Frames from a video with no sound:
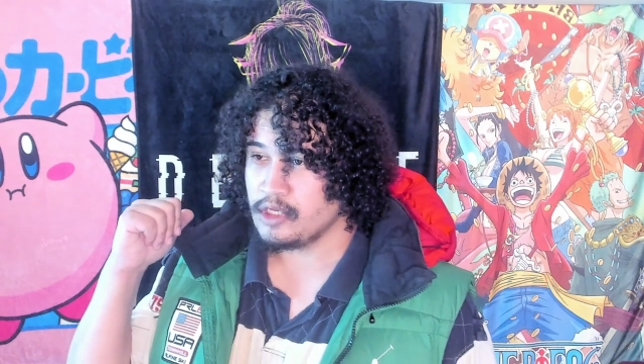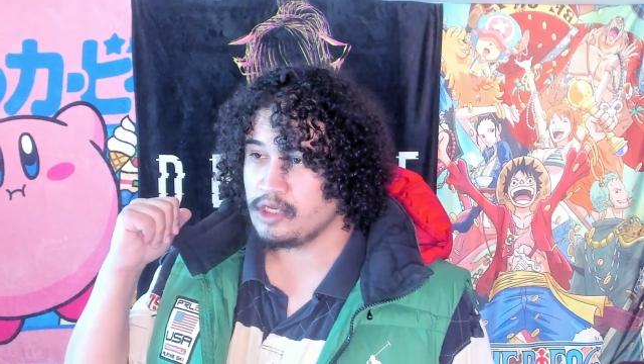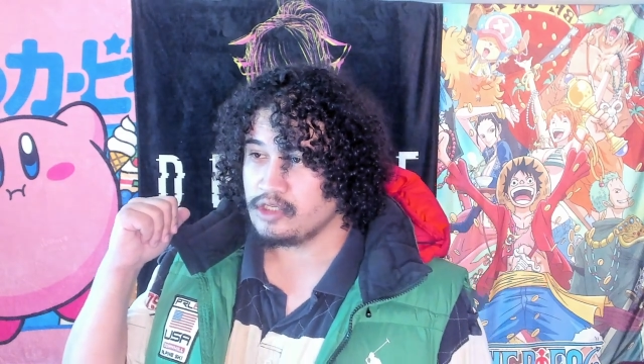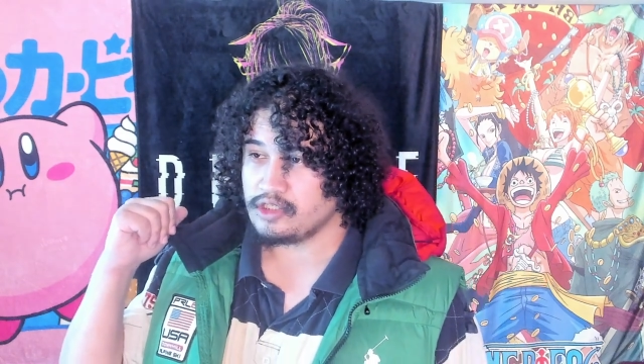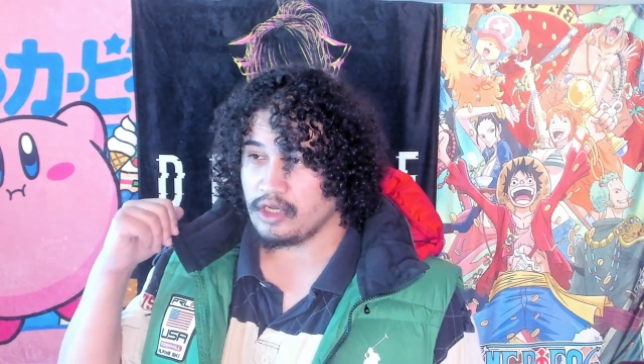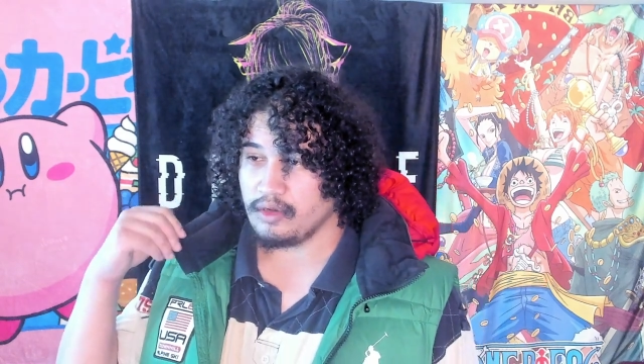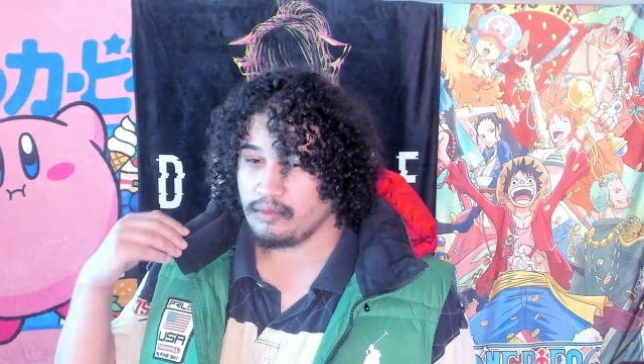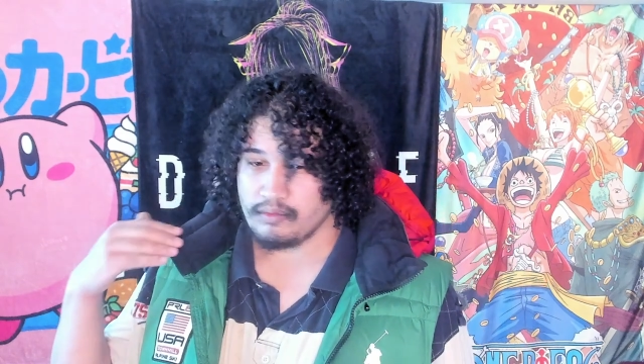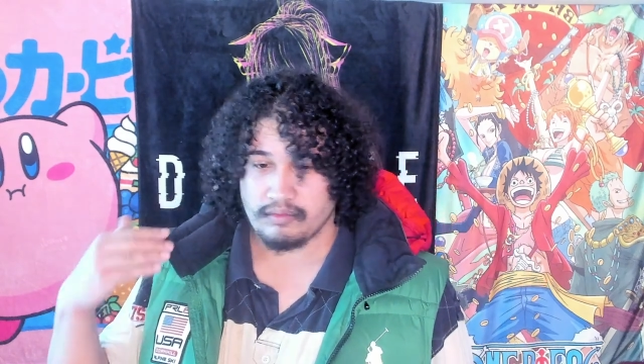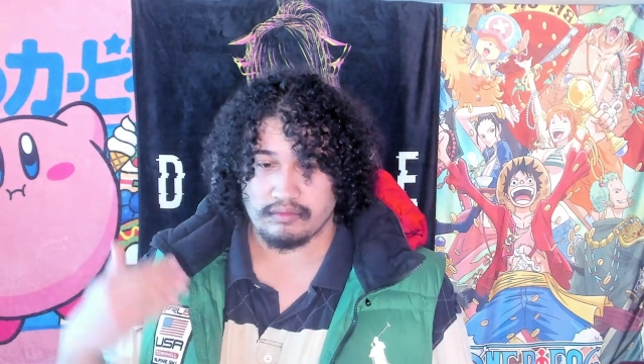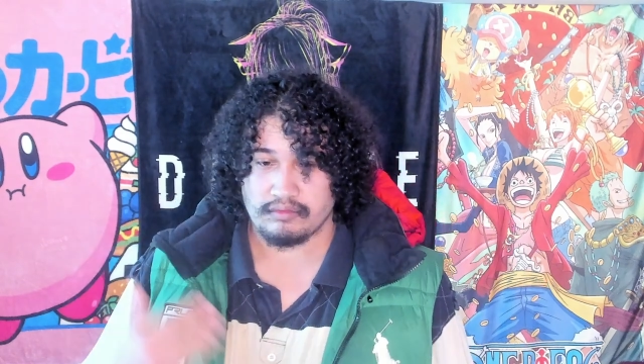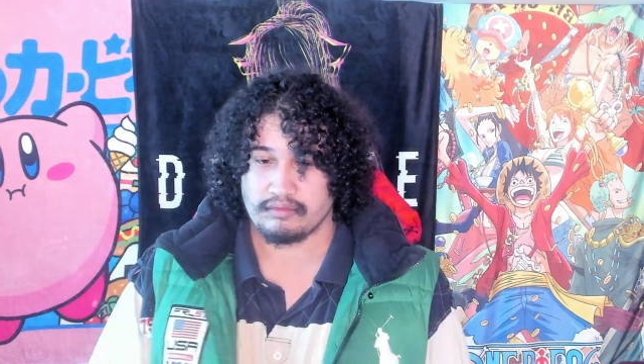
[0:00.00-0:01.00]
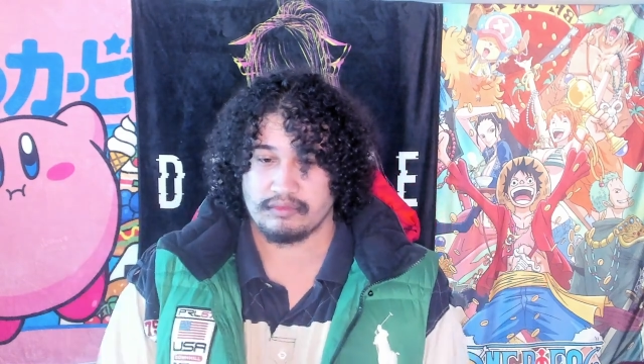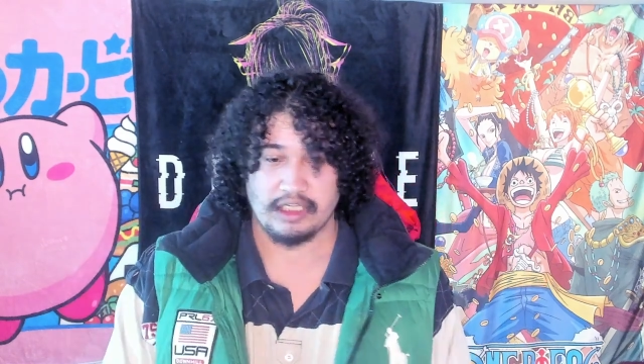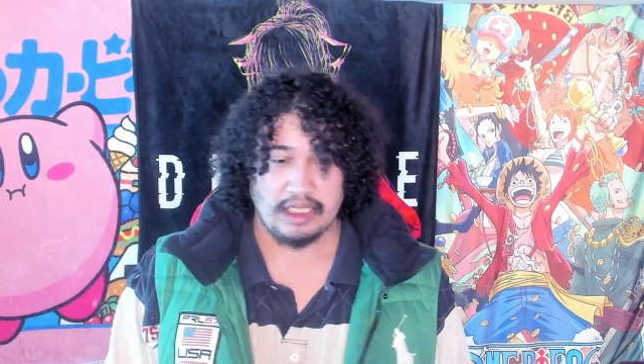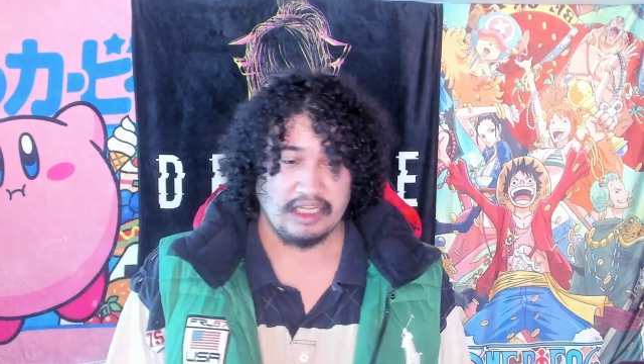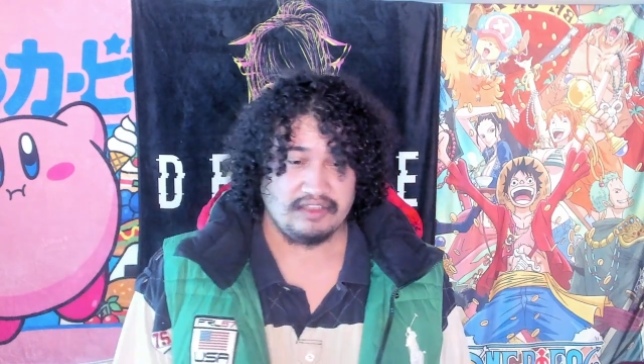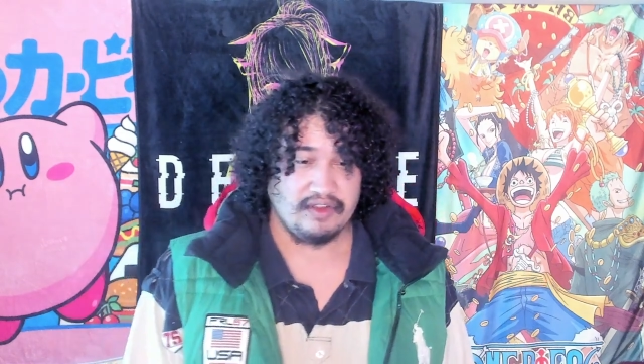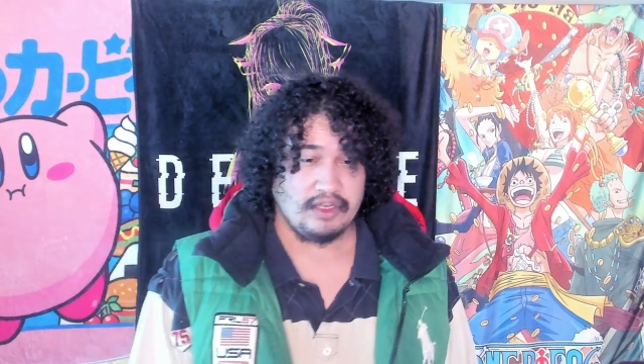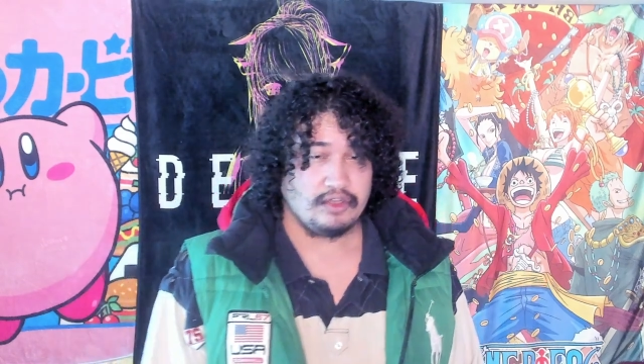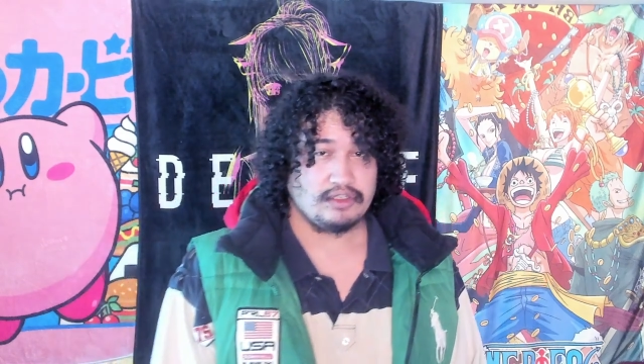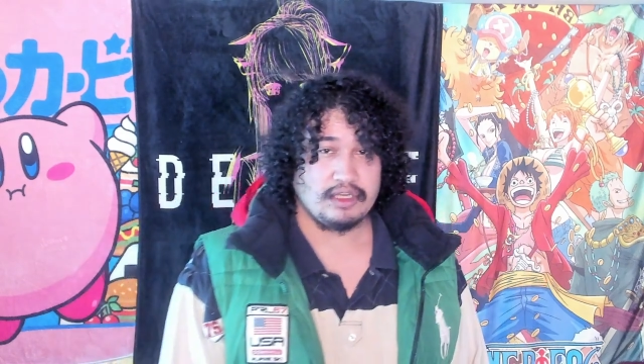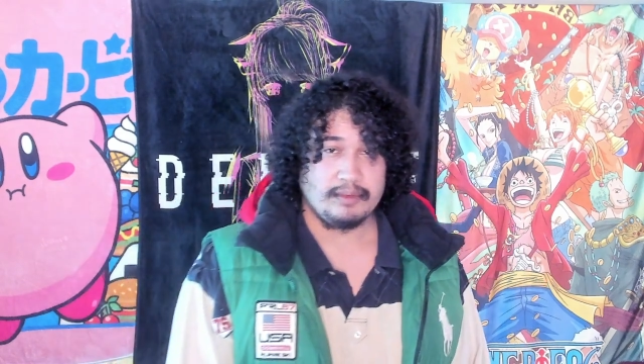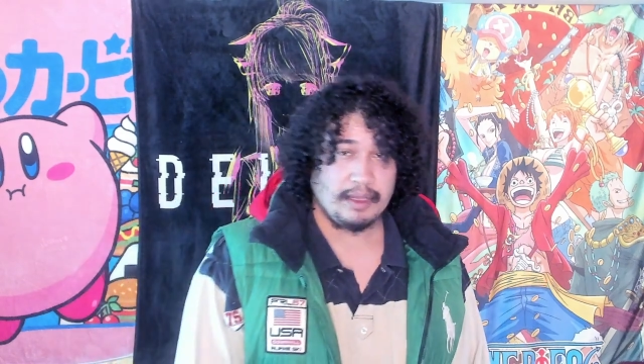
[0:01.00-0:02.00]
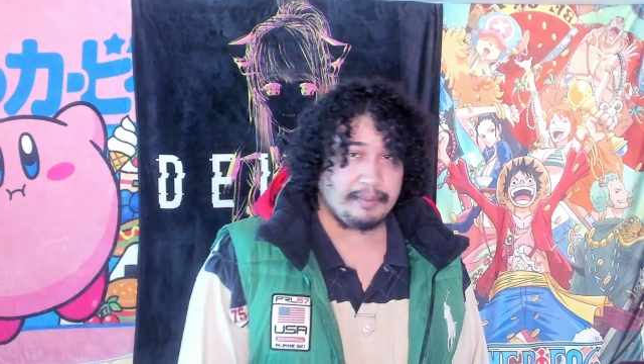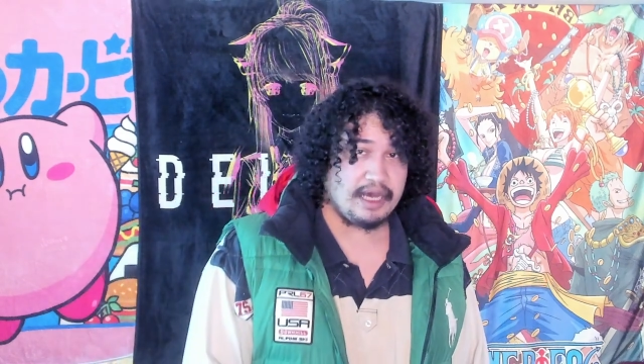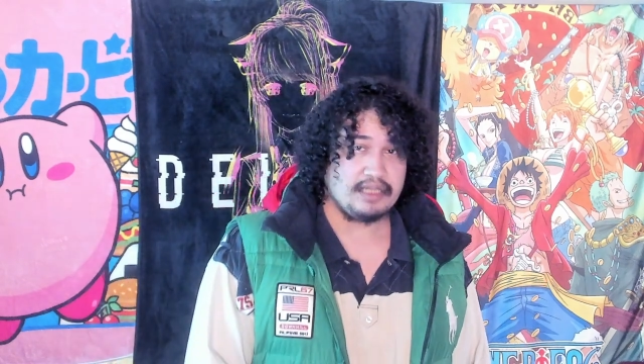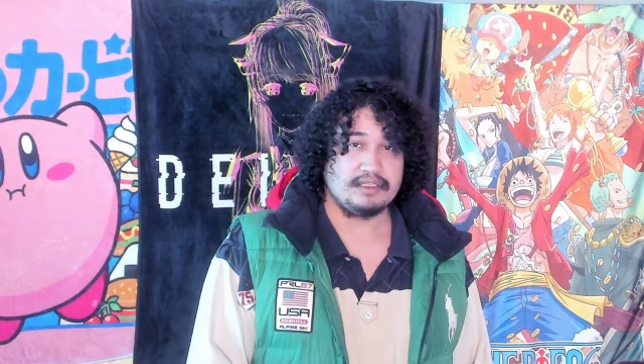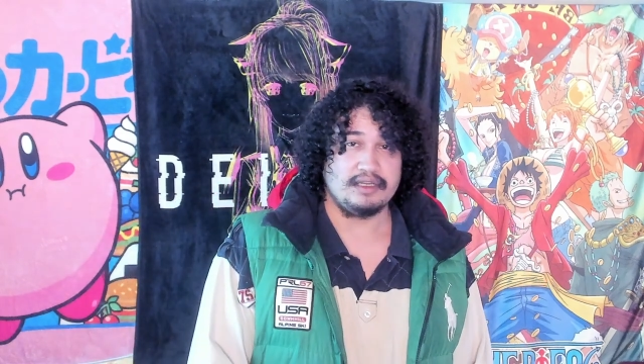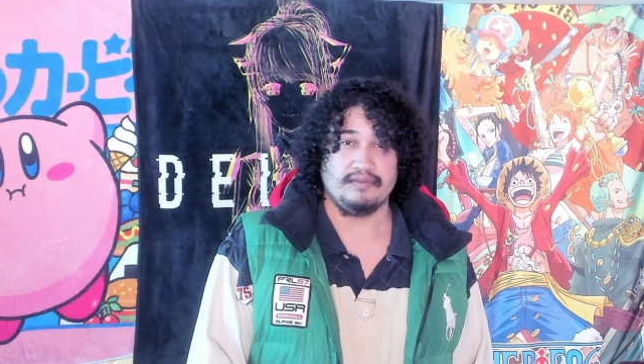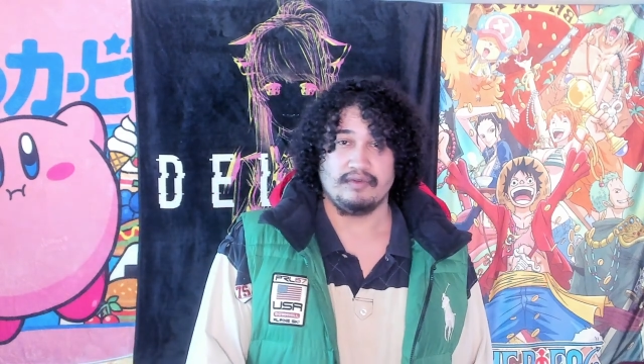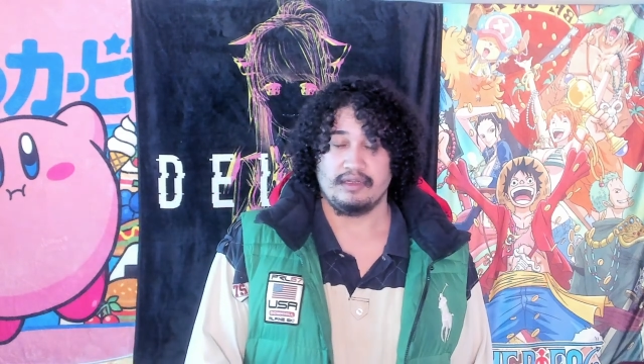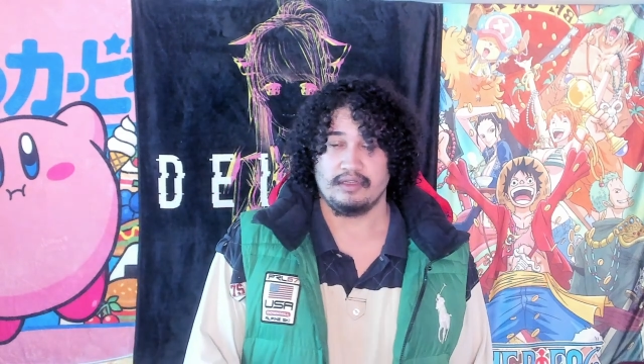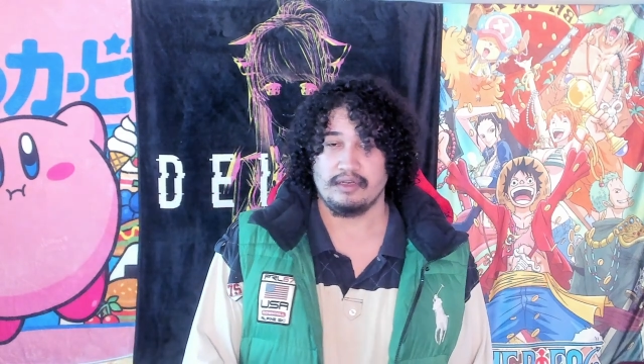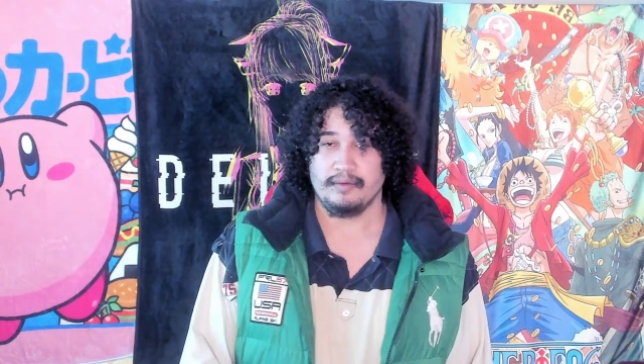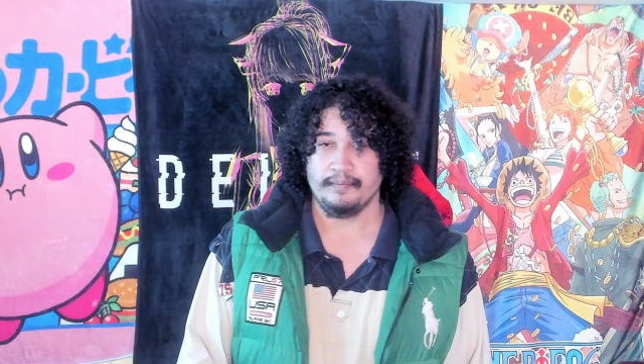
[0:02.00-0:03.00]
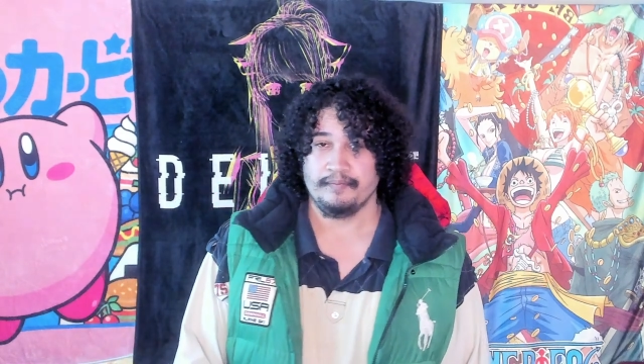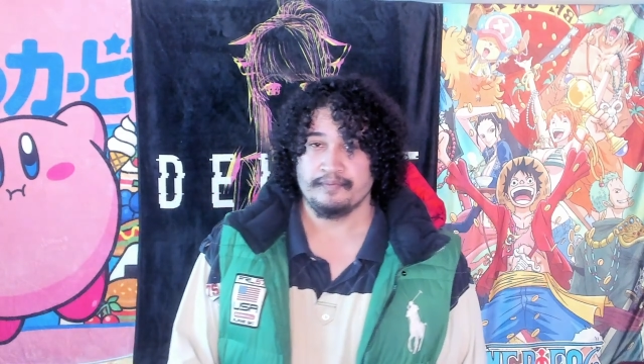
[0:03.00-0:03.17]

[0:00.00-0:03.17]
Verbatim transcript: So, today's video is going to be a positive one, you know?